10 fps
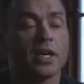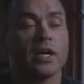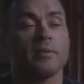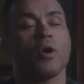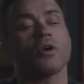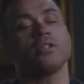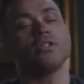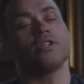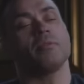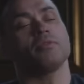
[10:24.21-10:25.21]
time,
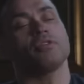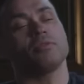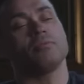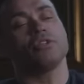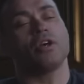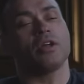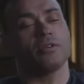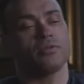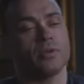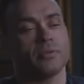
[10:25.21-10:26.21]
RCJ Machado
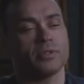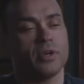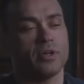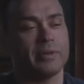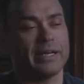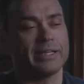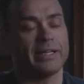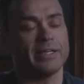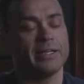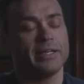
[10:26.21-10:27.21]
is what it was called back then,